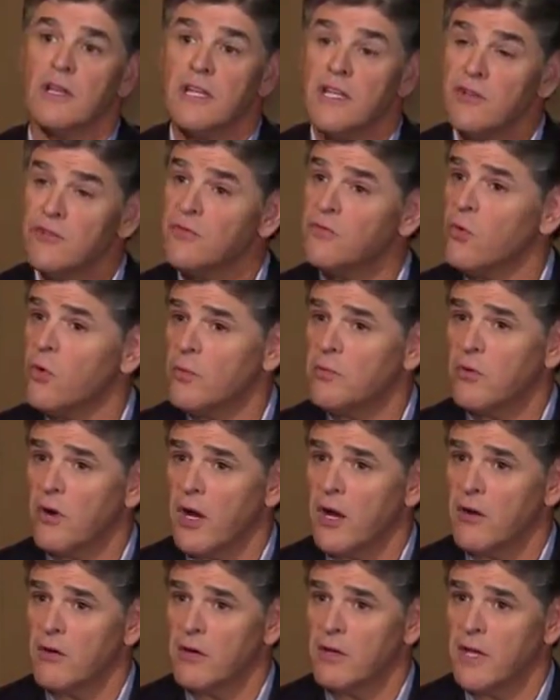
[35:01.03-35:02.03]
least 4
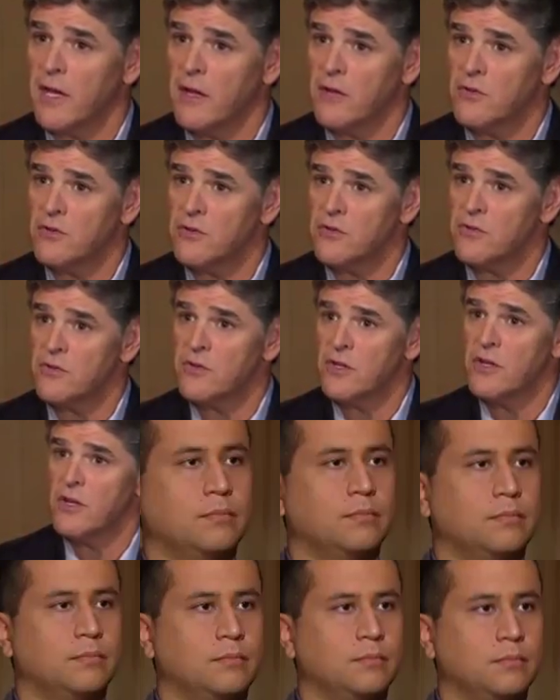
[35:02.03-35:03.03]
prior occasions
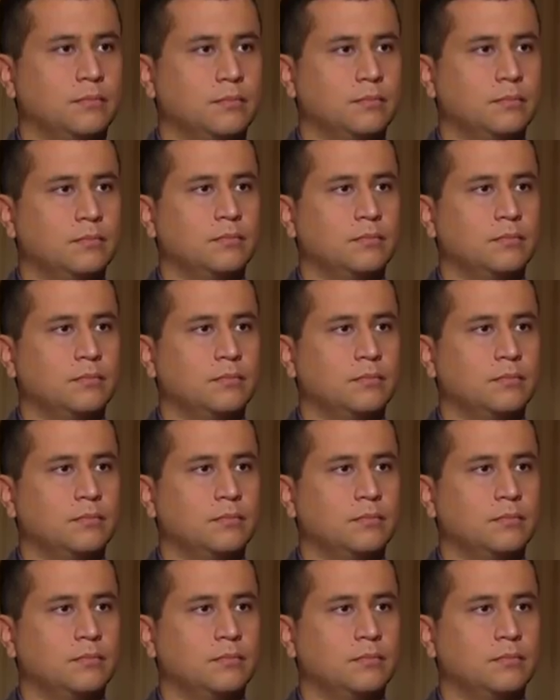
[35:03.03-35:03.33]
and had